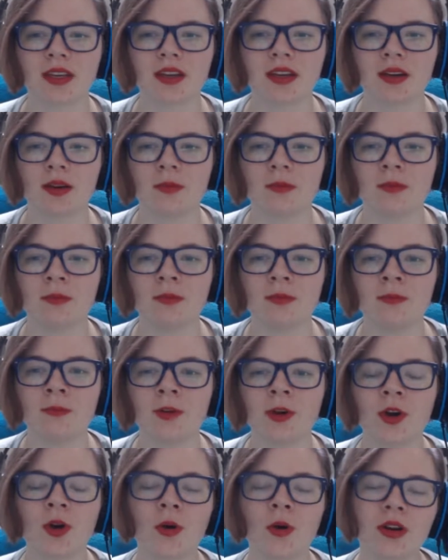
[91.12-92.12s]

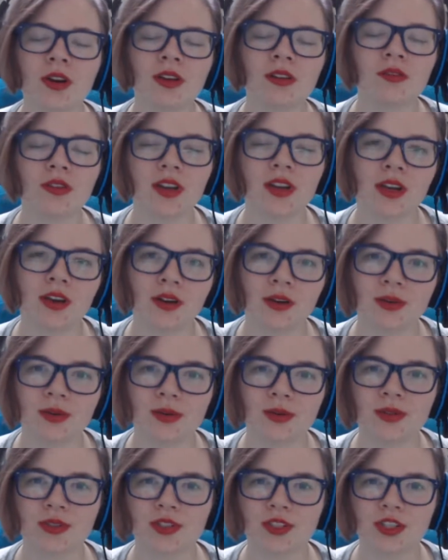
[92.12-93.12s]
recording
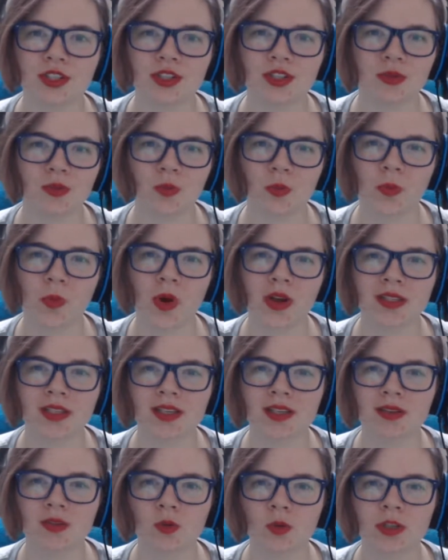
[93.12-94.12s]
videos just
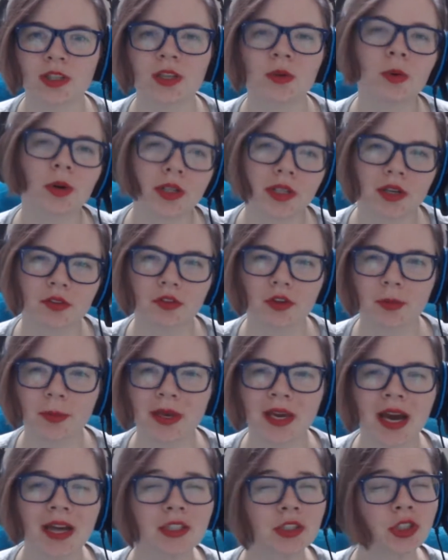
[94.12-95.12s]
wasn't really working for
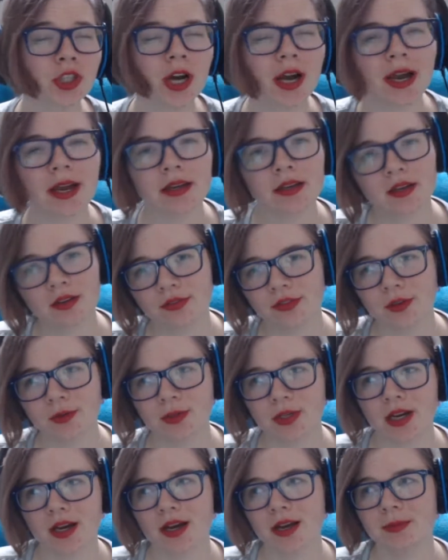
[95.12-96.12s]
me. I tried a few
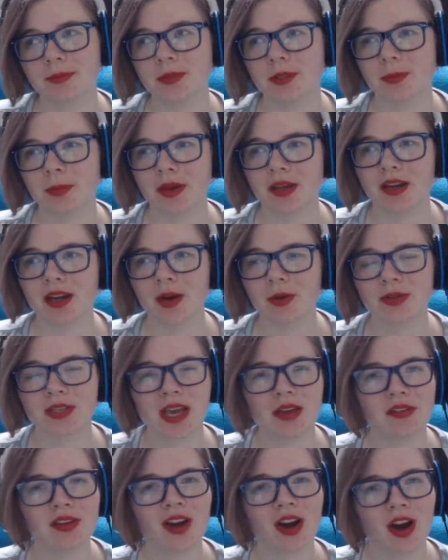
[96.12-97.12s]
times, but I was
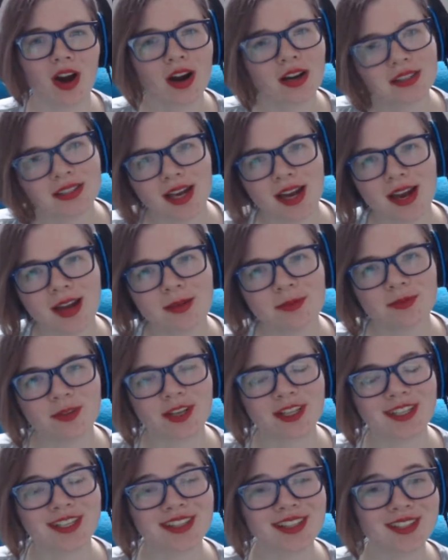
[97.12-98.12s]
having a hard time
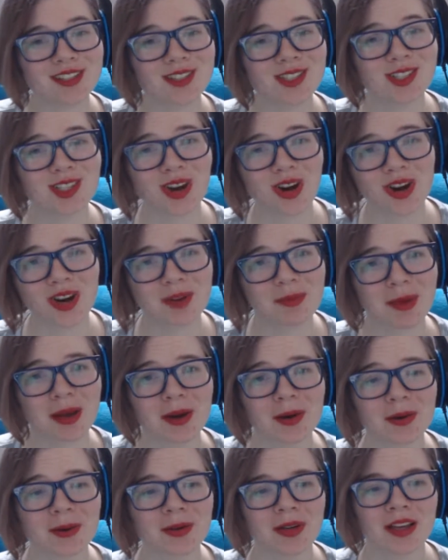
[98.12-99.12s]
finding things to talk
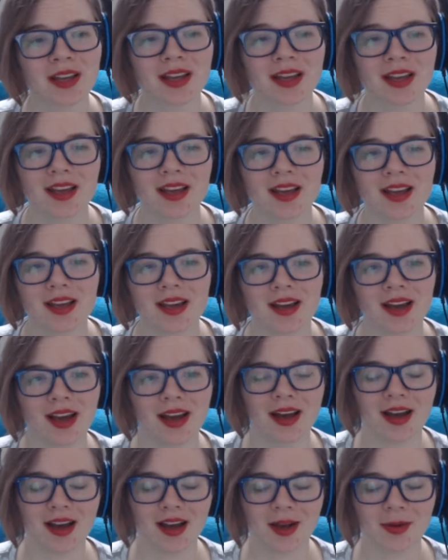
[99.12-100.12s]
about.
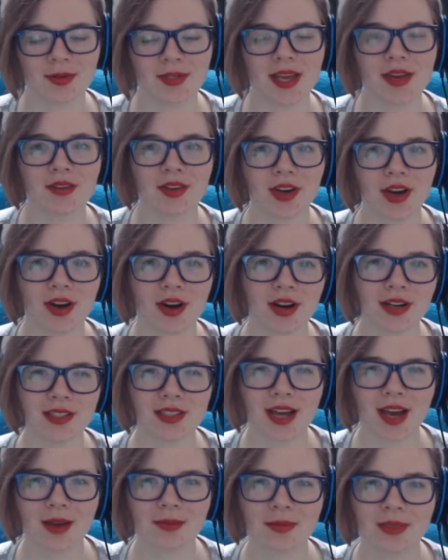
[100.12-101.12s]
Uh, I was having a hard
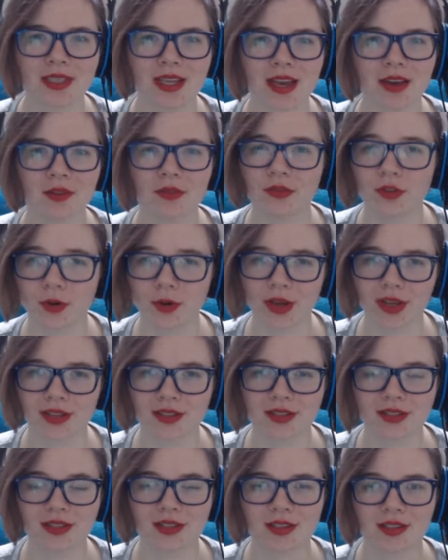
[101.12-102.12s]
time staying
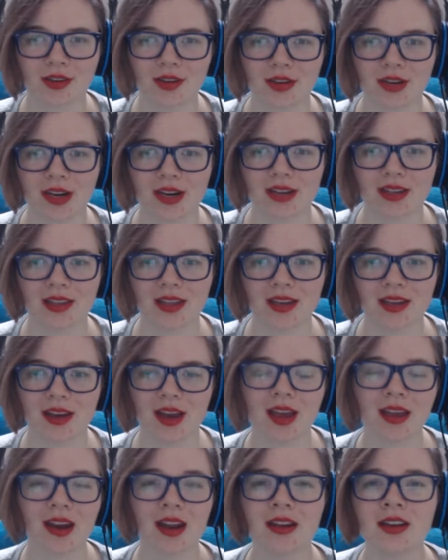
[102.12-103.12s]
focused on anything,
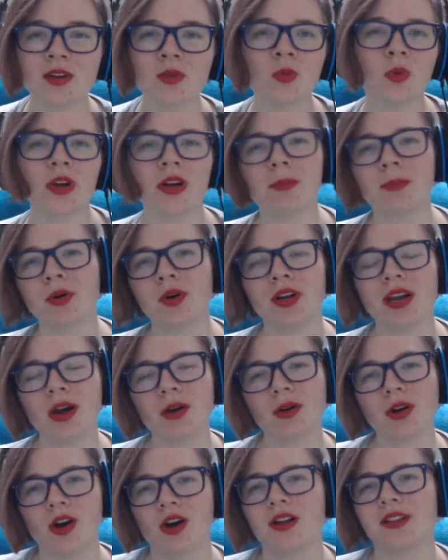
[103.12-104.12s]
and I didn't want to put
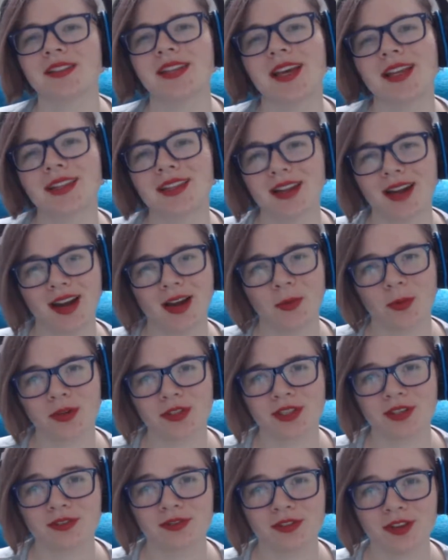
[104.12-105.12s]
out content that I
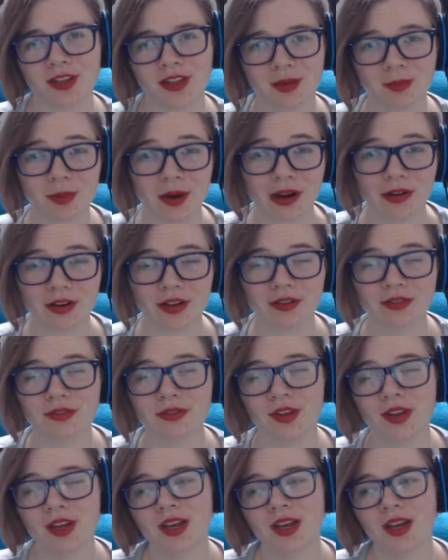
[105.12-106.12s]
wasn't feeling proud of.
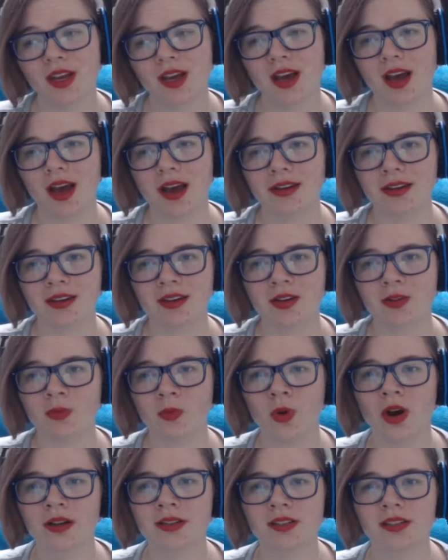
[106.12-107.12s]
I didn't
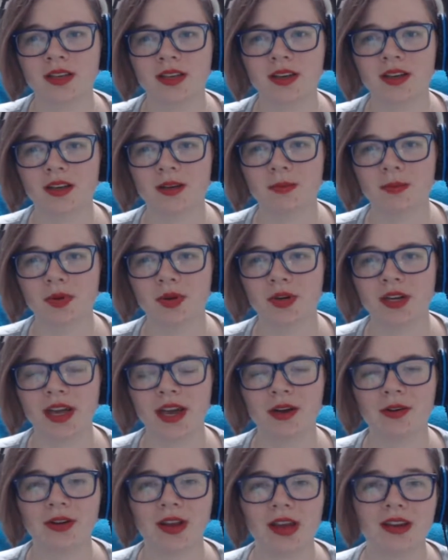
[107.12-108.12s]
want to put
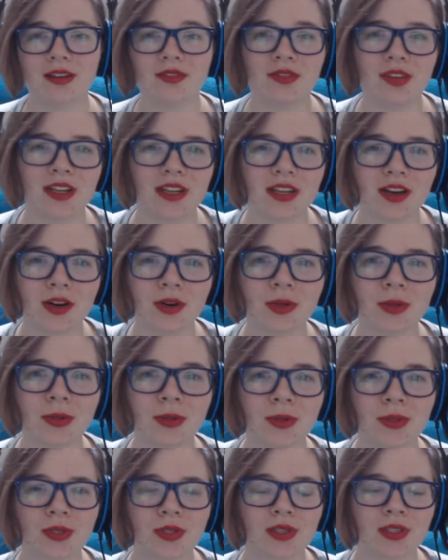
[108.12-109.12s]
out any
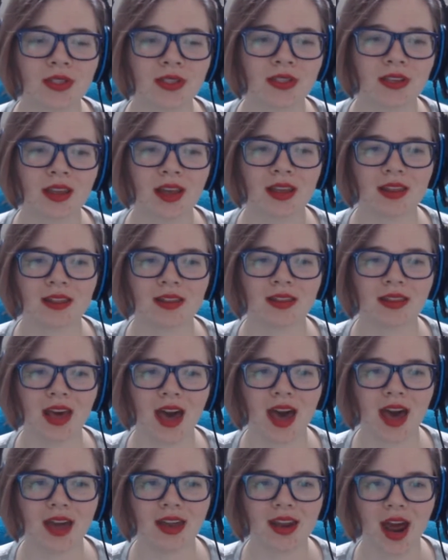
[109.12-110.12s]
videos
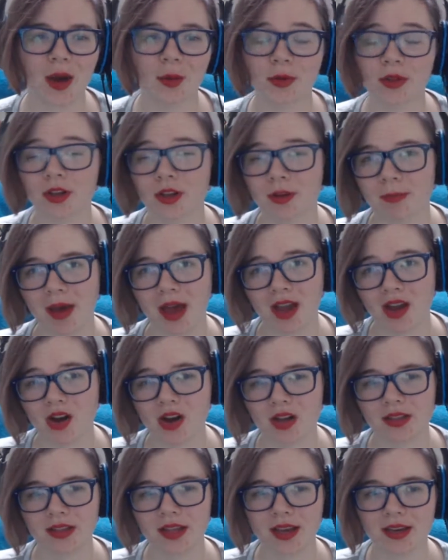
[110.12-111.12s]
that I would look back
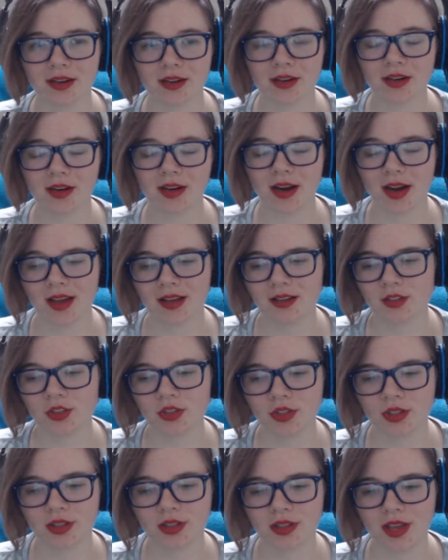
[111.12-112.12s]
on later and
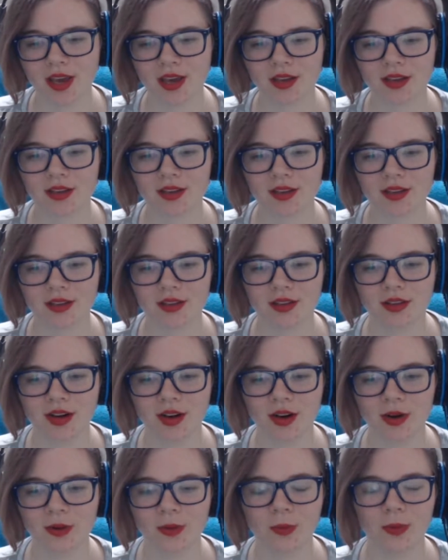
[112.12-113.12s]
think, you
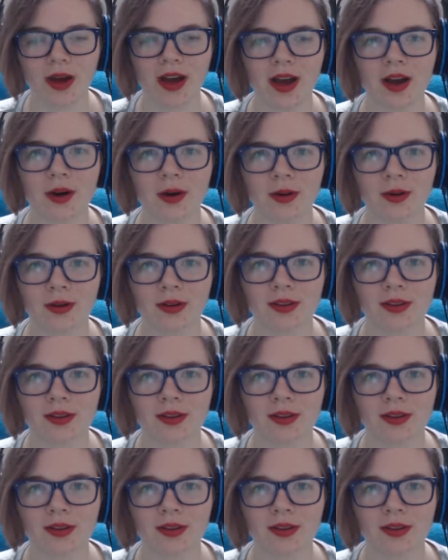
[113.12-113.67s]
know, wow,